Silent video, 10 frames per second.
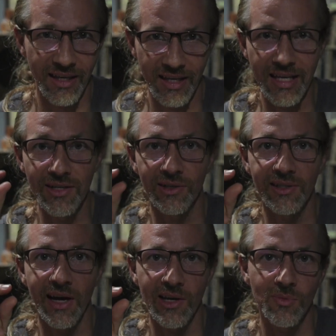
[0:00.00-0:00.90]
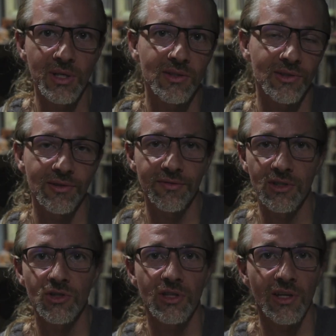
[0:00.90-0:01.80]
inner diameter
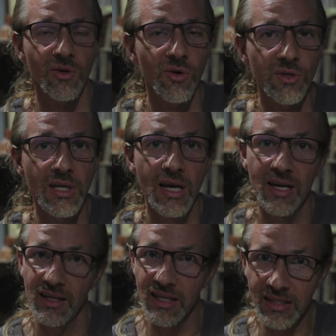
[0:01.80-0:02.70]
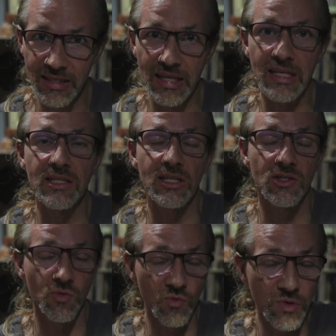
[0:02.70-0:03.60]
fish tank hose. It's, it's,
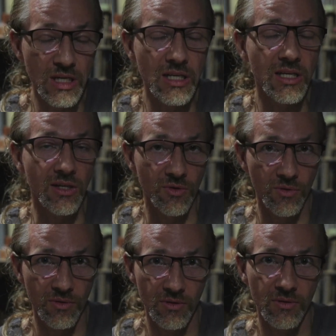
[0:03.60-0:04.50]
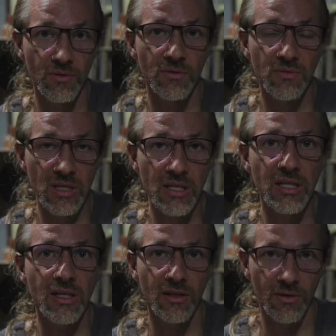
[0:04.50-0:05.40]
it's really,
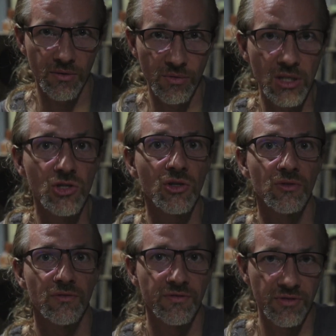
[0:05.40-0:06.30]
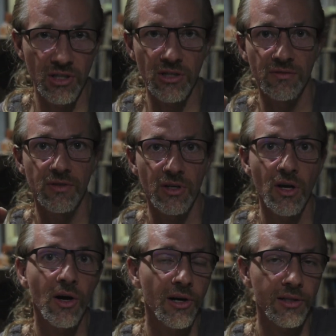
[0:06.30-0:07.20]
really rigid, very very
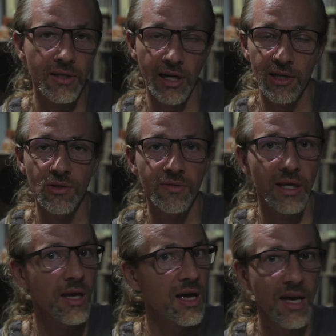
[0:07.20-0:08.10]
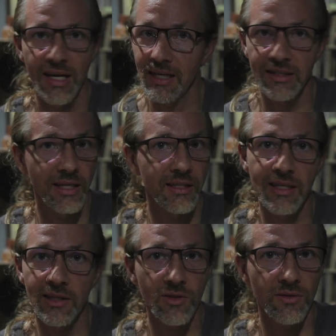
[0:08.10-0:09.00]
hard, kind of like that
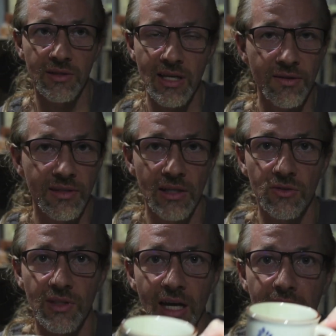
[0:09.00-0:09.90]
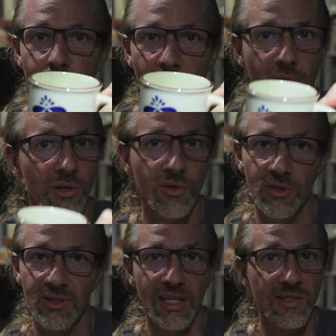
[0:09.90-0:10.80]
that it, that tiny power
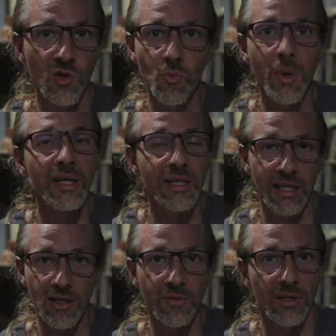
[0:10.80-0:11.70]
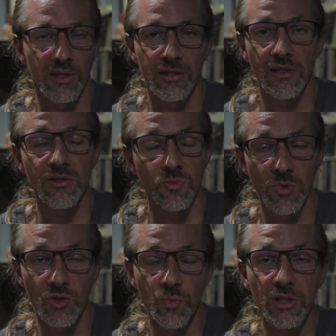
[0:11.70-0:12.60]
cord doesn't bend anywhere. It's it's
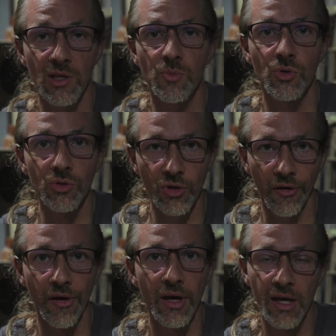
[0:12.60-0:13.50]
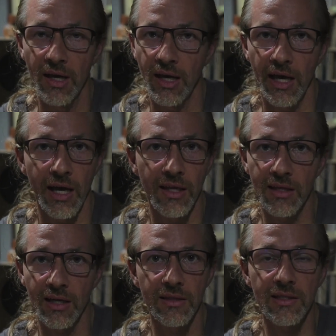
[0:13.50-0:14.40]
it's pretty brutal, and
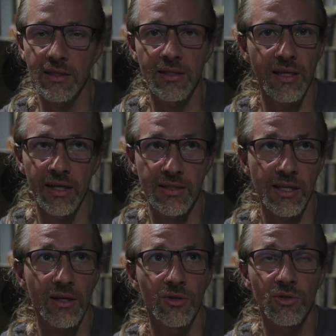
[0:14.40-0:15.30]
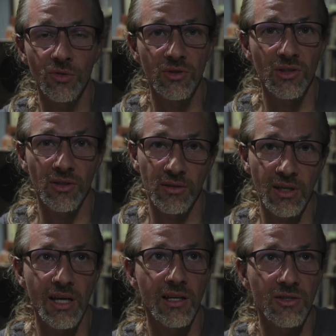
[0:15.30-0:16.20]
and it it has like a total
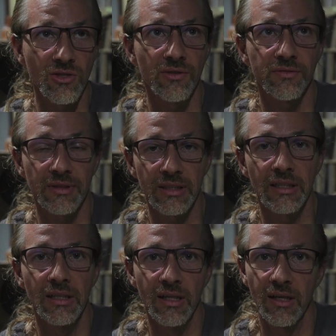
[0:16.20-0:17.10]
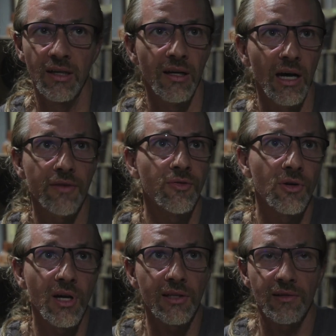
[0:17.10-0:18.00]
gauge of uh, I
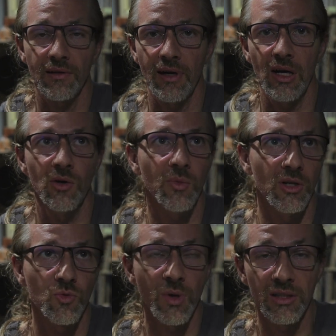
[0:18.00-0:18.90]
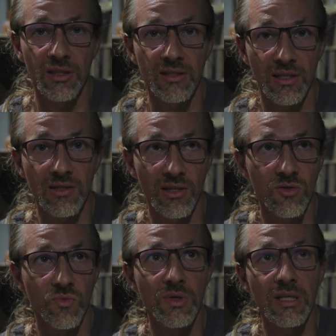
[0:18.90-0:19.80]
forgot how much, but it's it's it's
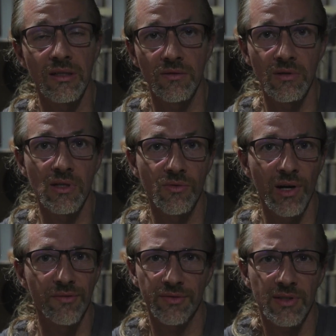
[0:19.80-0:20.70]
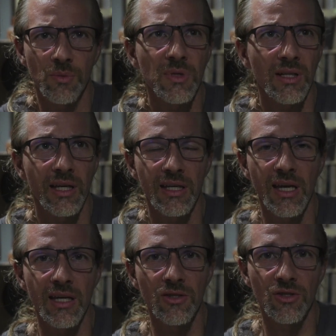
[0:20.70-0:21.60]
really really rough. Something like
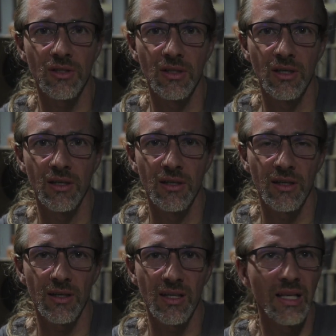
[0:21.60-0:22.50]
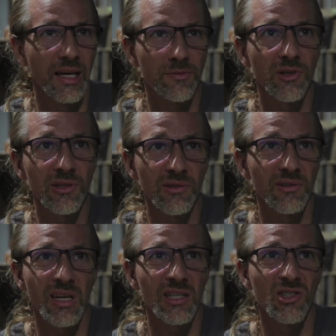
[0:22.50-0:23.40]
gauge eleven or
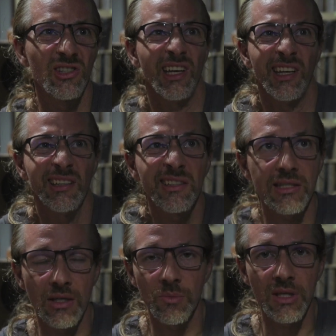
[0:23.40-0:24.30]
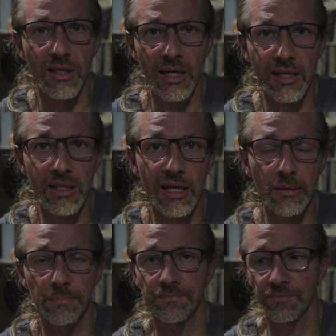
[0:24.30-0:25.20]
gauge ten, something like that,
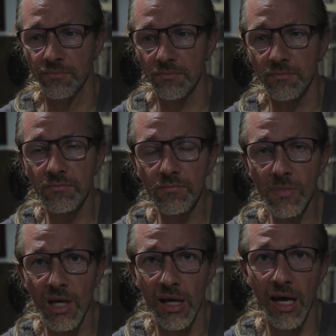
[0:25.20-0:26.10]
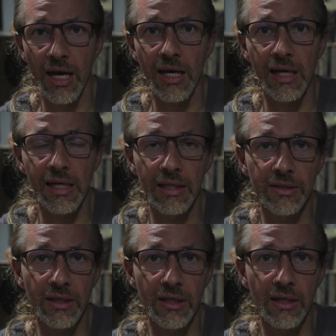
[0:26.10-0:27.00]
and
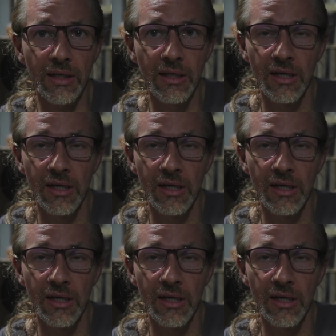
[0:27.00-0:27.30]
uh,